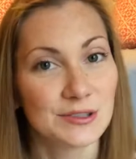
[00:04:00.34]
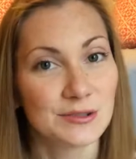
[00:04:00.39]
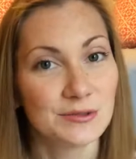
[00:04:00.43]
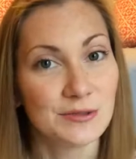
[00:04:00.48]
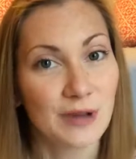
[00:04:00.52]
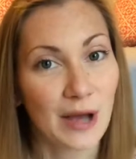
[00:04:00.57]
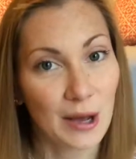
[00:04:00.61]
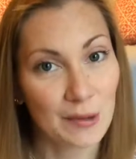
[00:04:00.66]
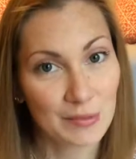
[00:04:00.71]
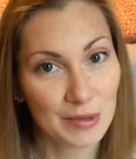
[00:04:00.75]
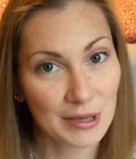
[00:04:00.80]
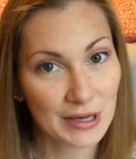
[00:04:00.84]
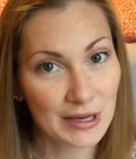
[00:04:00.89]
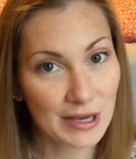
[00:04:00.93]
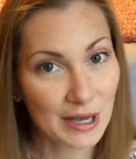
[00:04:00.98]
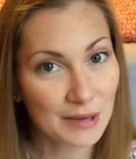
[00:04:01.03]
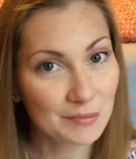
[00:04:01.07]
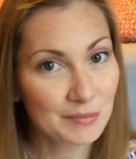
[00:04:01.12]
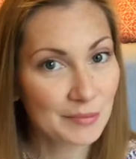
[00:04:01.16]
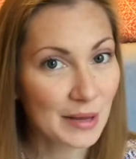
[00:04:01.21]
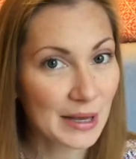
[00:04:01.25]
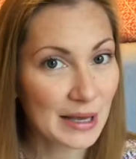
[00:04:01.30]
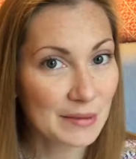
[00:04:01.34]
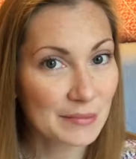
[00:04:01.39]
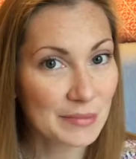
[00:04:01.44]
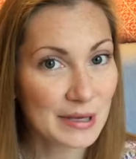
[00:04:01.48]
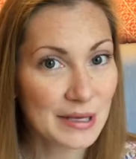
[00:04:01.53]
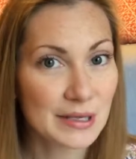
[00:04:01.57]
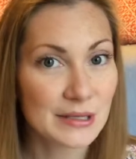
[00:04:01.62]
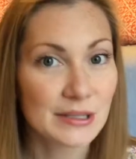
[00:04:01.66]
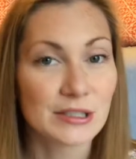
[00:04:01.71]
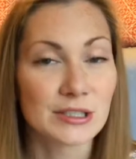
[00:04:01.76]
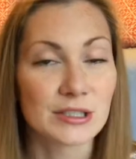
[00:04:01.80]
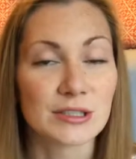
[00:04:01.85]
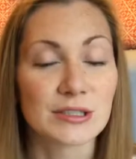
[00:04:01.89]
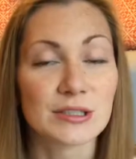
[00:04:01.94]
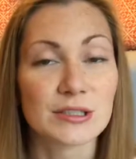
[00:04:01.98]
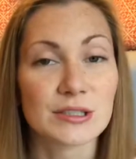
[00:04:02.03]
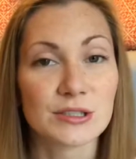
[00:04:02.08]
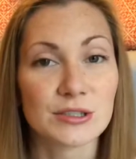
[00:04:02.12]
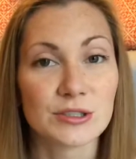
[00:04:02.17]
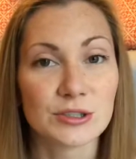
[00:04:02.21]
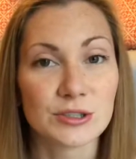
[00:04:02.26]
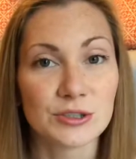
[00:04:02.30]
do not pick up baby,
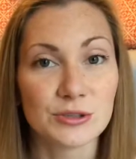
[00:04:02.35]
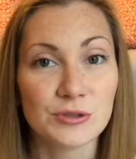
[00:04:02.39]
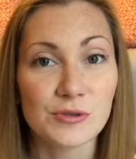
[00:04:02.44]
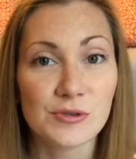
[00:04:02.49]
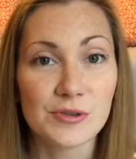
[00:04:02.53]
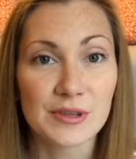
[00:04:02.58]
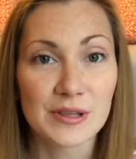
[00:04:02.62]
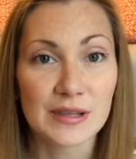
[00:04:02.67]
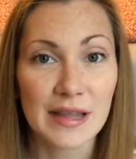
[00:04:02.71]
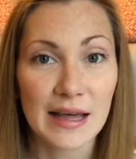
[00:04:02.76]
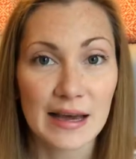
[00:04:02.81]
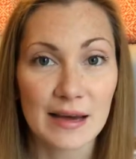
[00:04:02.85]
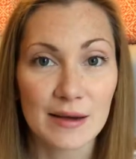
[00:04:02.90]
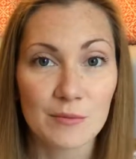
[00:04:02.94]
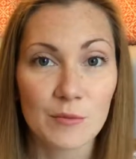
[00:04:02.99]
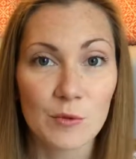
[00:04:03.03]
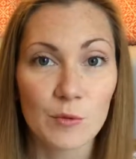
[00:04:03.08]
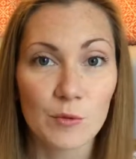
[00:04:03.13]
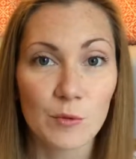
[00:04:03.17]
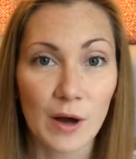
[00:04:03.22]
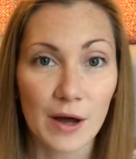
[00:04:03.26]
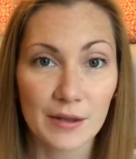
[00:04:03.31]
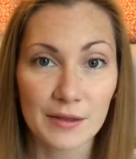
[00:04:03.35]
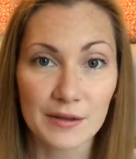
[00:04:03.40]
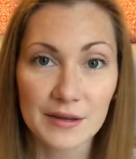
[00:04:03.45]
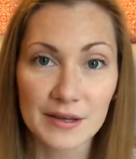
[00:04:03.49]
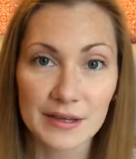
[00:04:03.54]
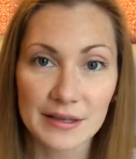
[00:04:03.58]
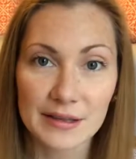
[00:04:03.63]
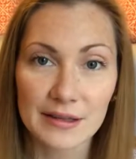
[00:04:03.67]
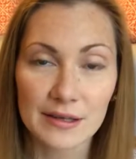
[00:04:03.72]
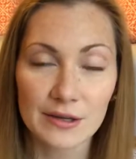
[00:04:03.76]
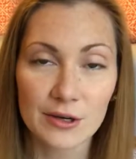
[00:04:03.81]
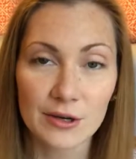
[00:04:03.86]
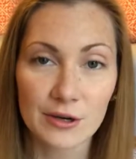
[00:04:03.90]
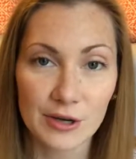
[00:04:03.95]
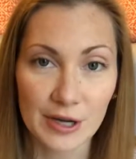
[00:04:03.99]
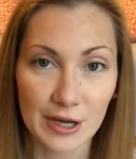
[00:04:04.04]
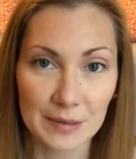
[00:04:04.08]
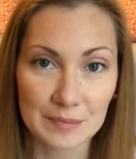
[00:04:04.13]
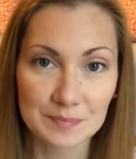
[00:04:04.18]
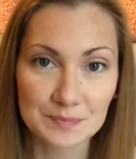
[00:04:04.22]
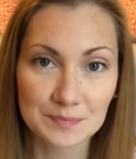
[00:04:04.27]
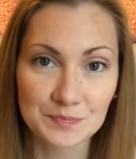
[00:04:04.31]
just soothe them while they're in their
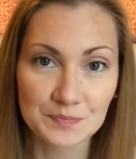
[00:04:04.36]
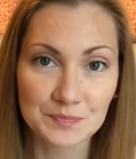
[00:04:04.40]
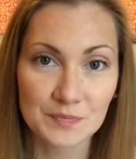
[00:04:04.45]
crib.